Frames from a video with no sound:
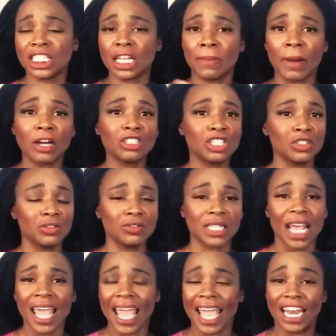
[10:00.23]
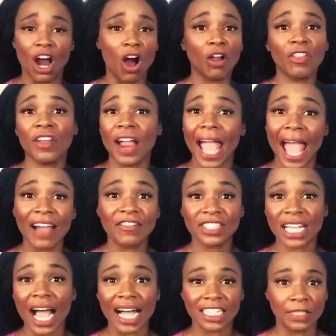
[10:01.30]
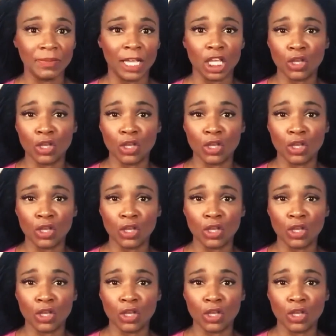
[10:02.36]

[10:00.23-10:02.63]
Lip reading: commercials, and all of their advertisement.